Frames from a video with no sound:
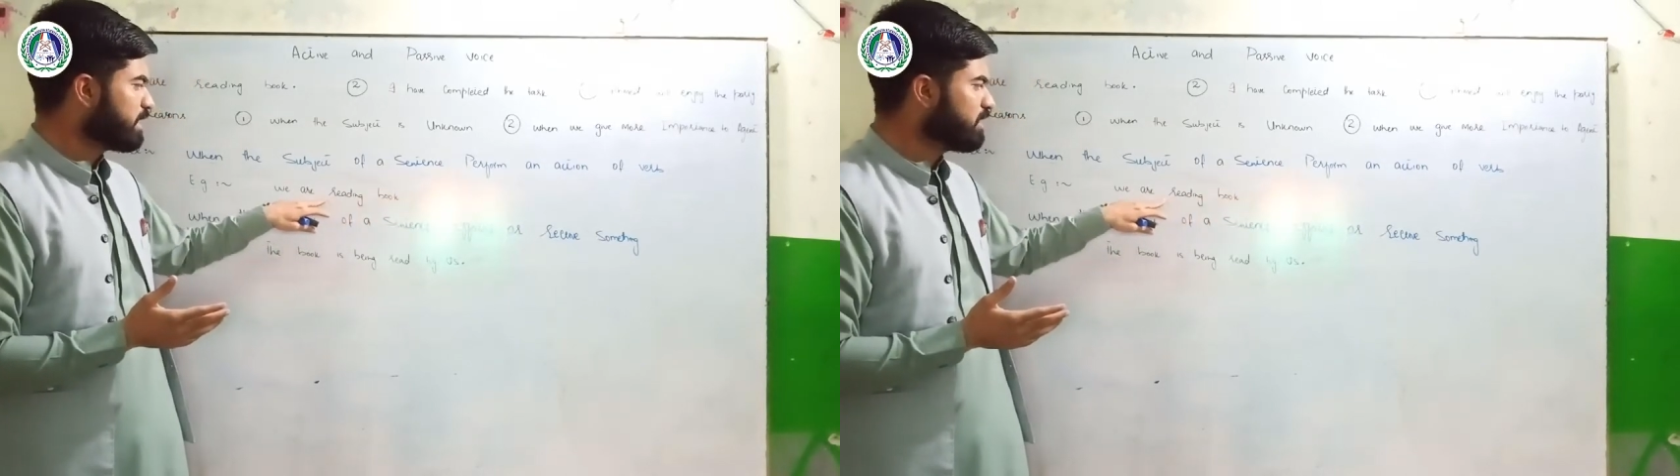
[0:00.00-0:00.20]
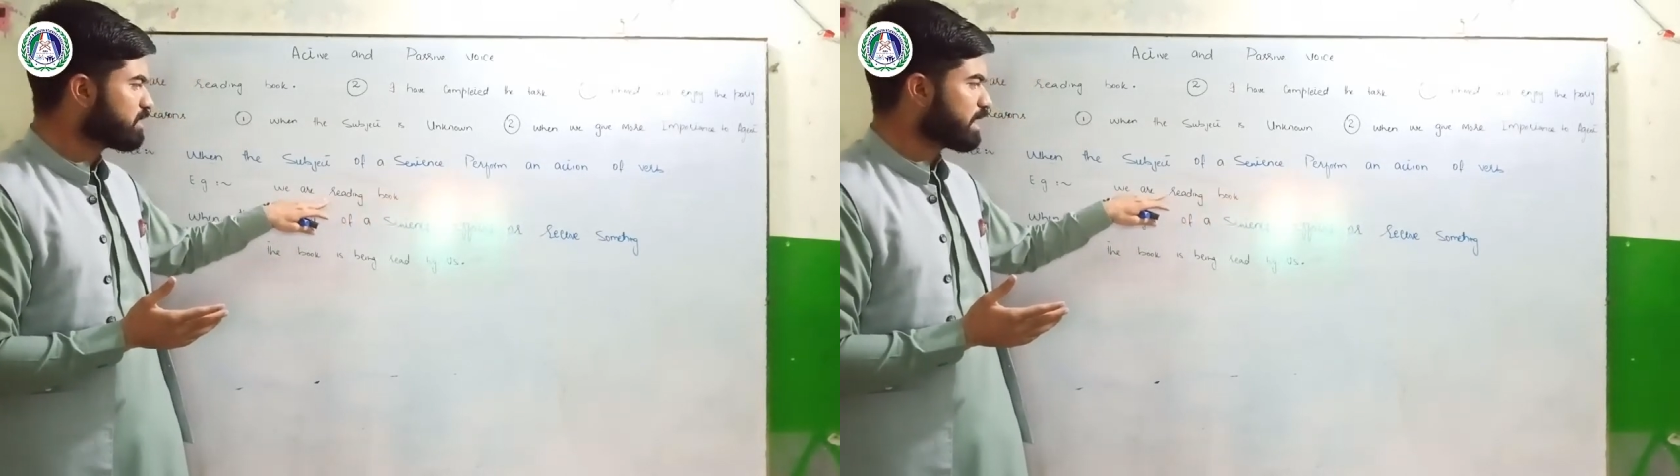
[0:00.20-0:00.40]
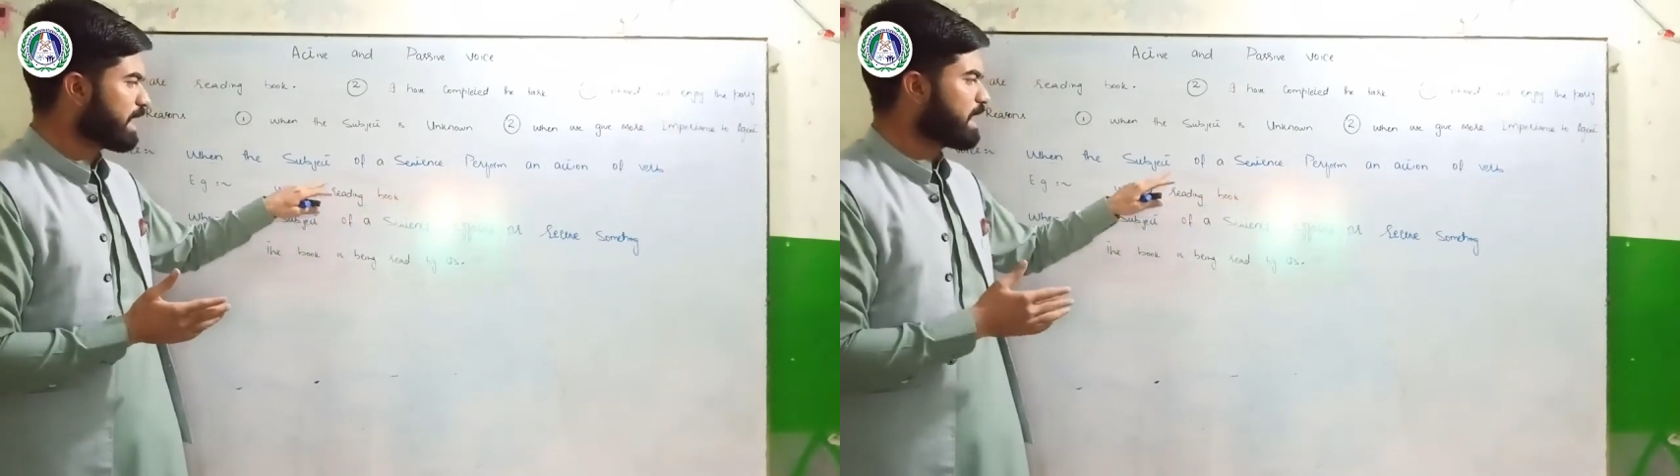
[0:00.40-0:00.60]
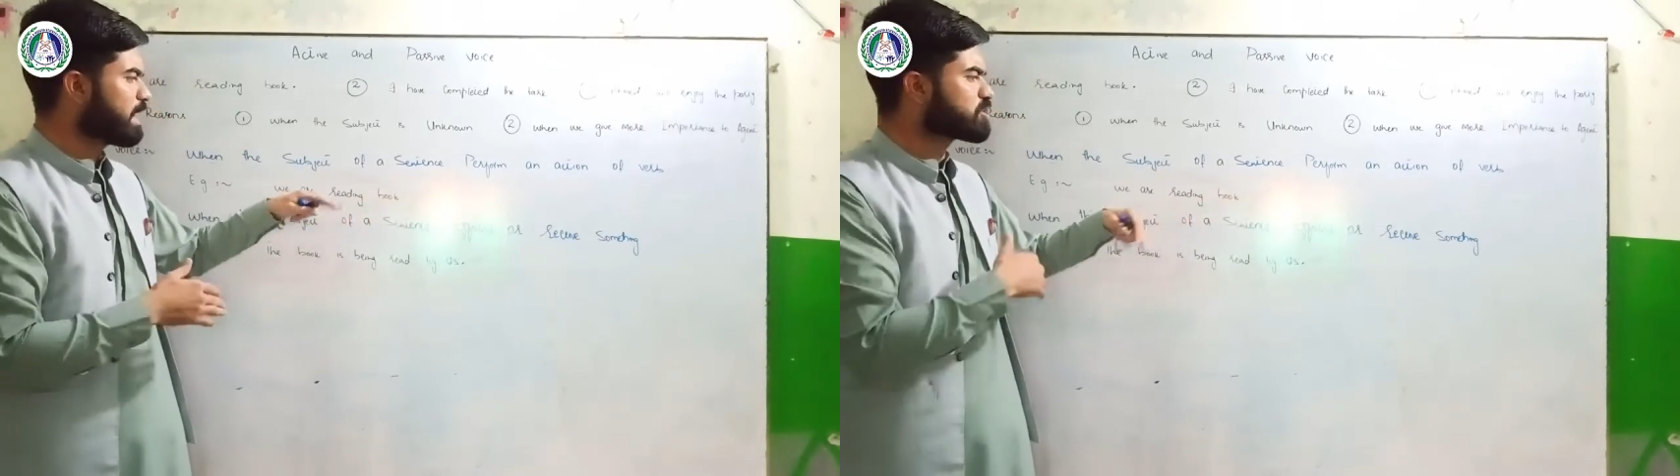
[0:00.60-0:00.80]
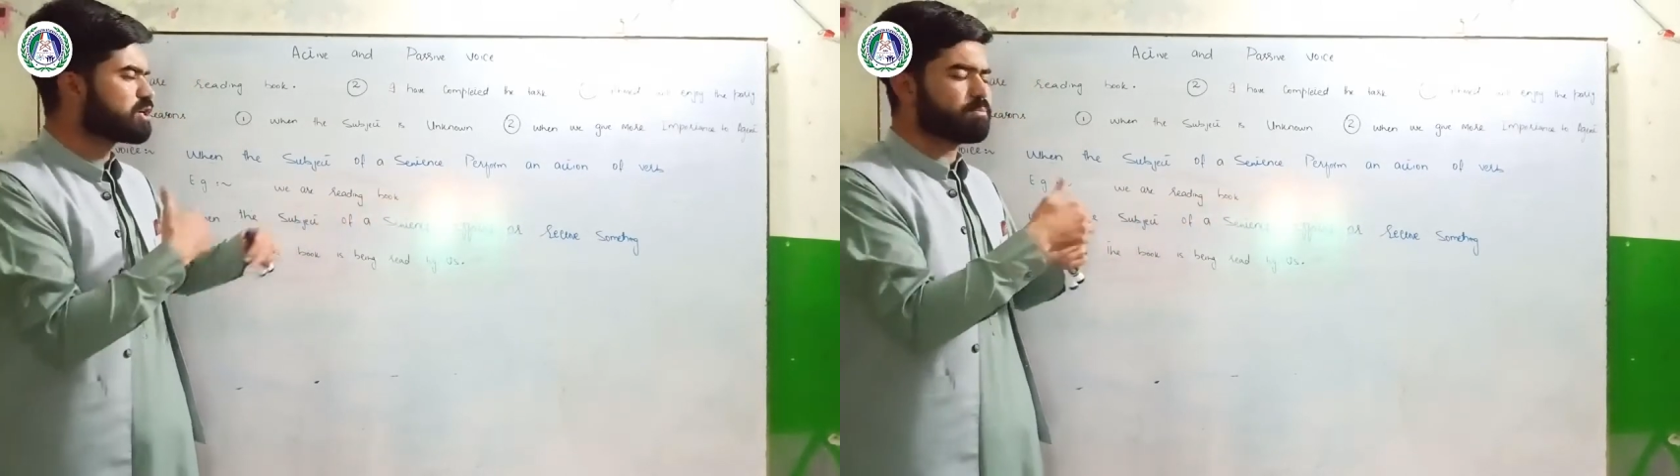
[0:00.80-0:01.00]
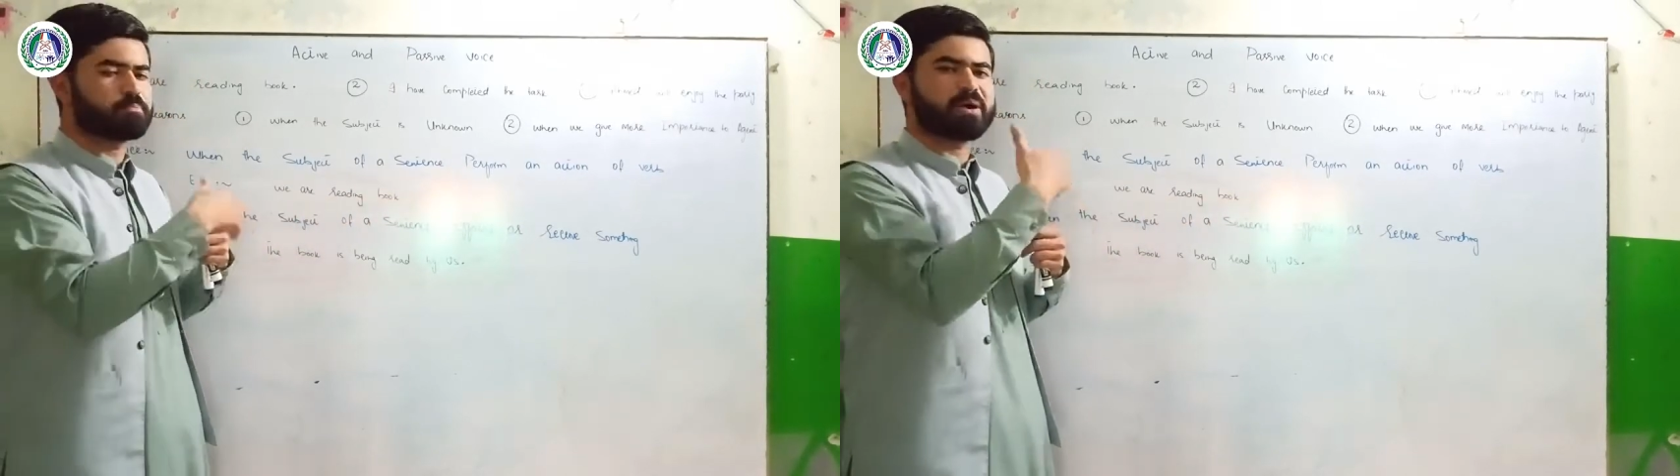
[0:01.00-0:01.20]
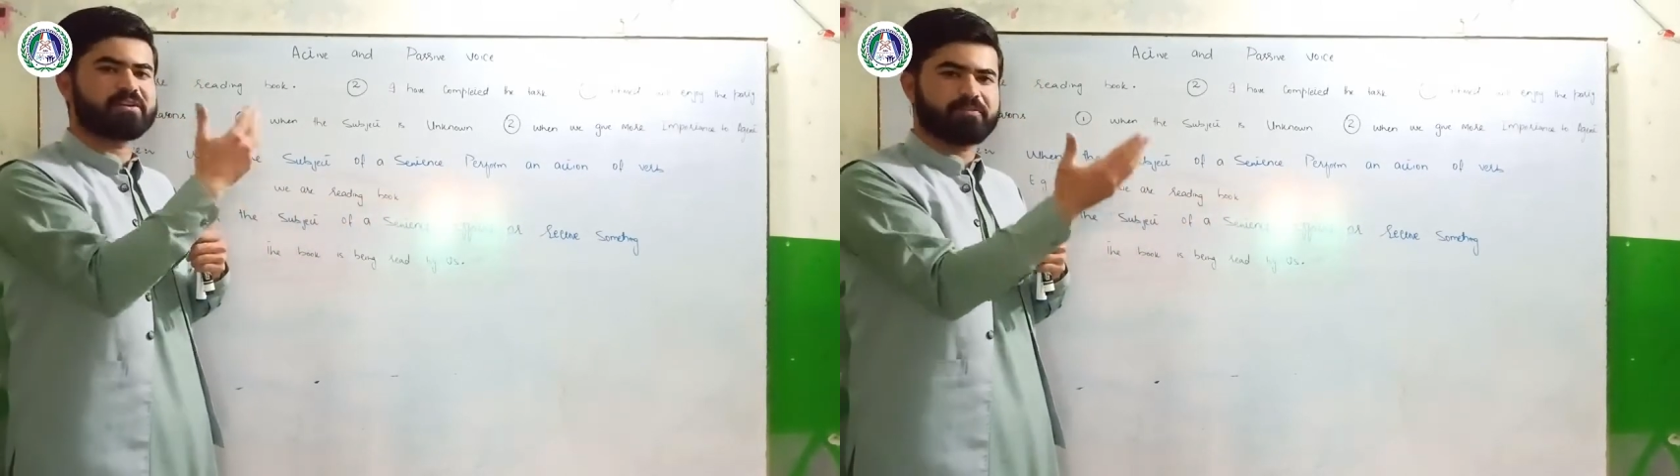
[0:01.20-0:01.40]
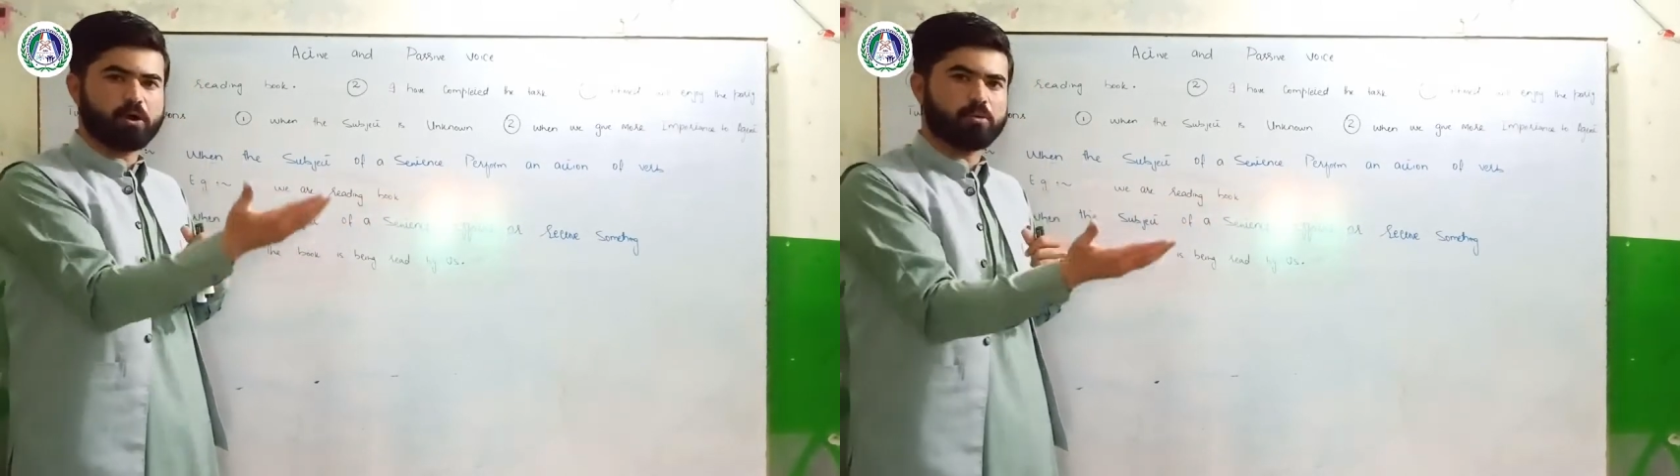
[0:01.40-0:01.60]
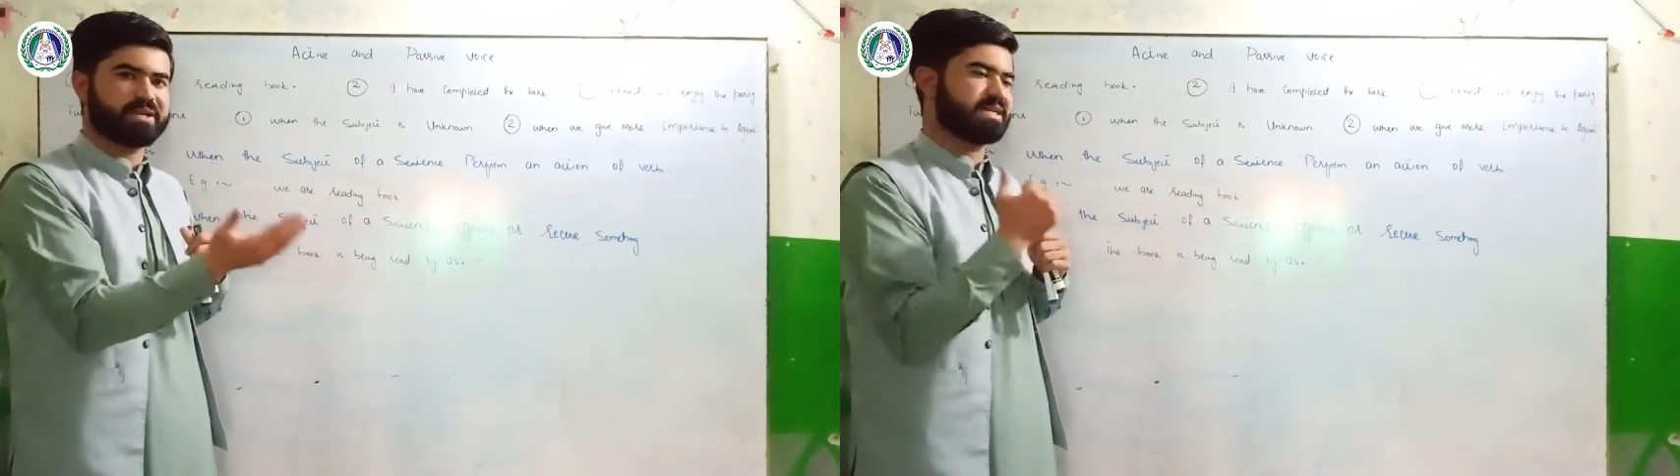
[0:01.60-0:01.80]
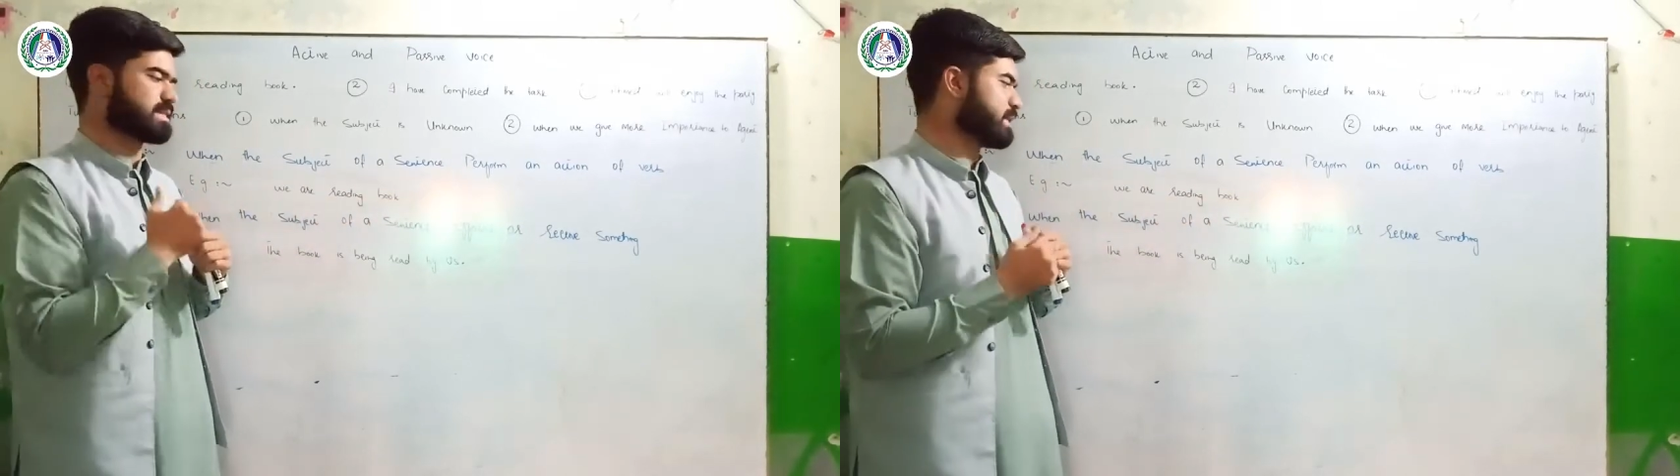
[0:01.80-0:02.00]
here an action performed
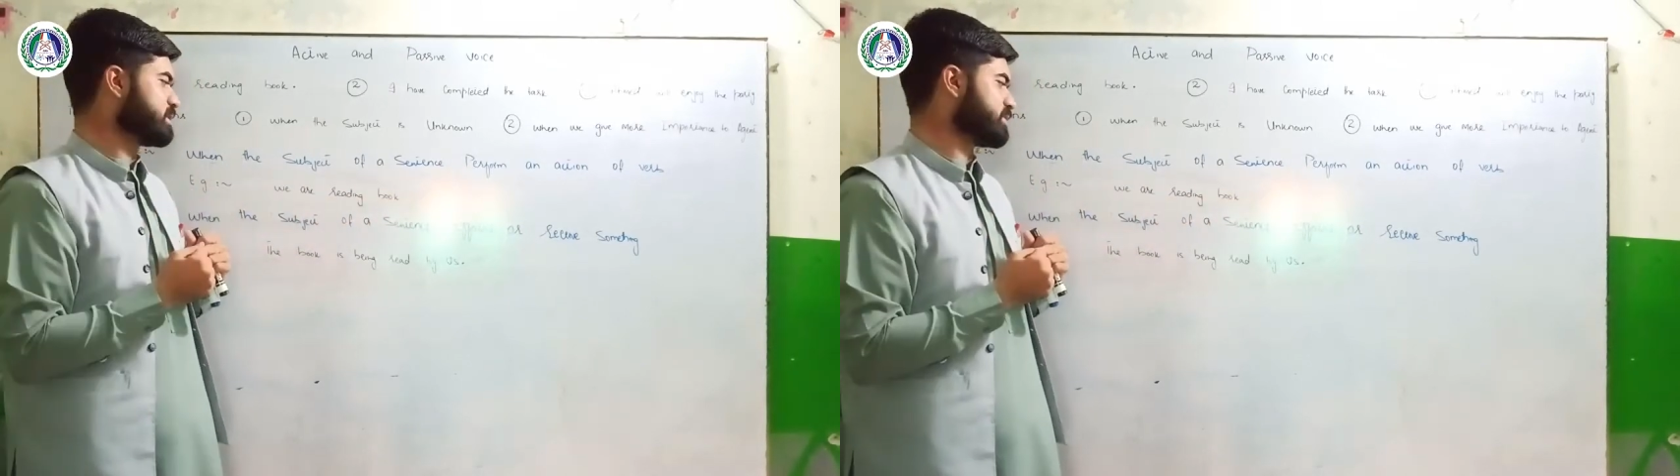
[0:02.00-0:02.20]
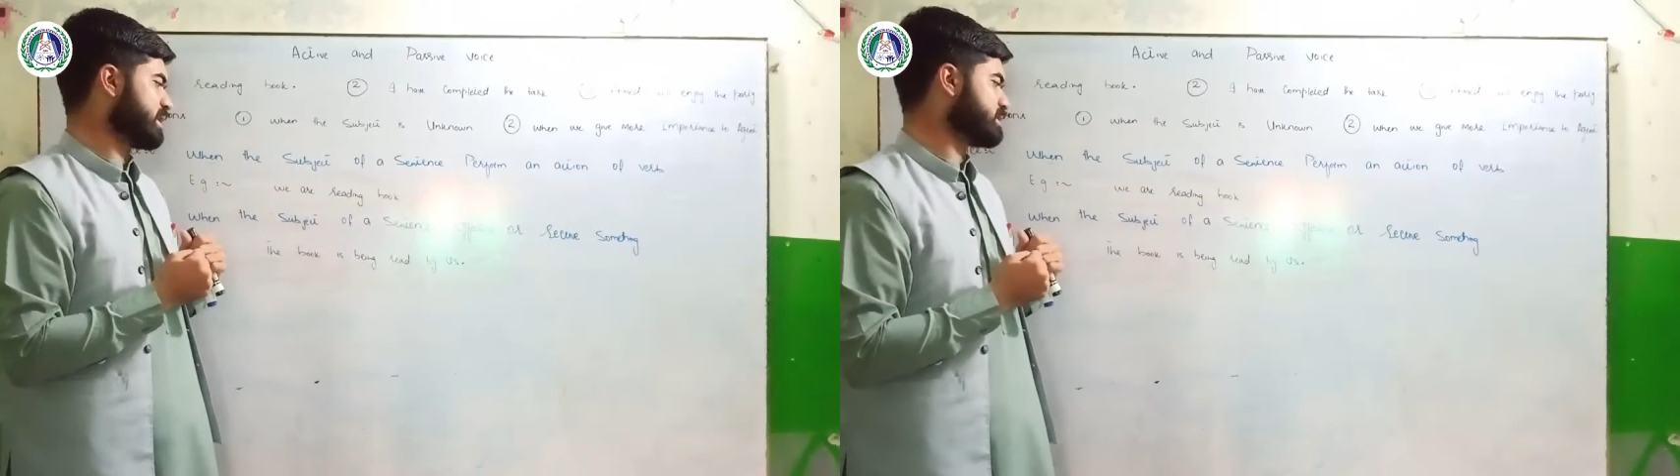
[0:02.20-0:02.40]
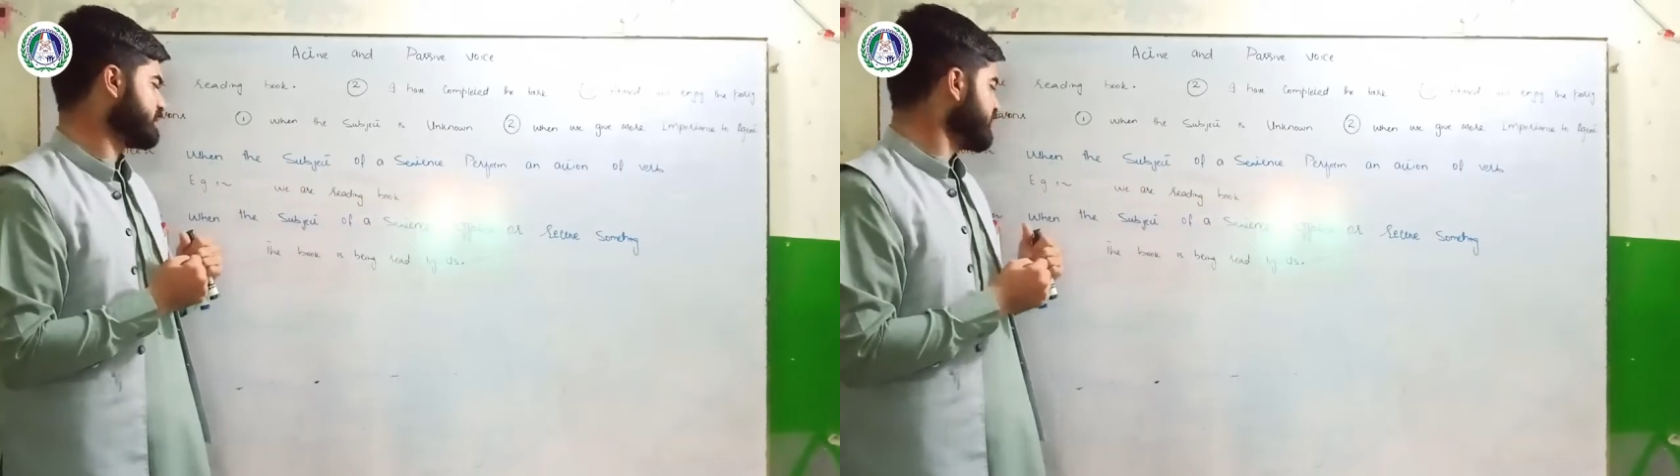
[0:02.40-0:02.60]
in a sentence.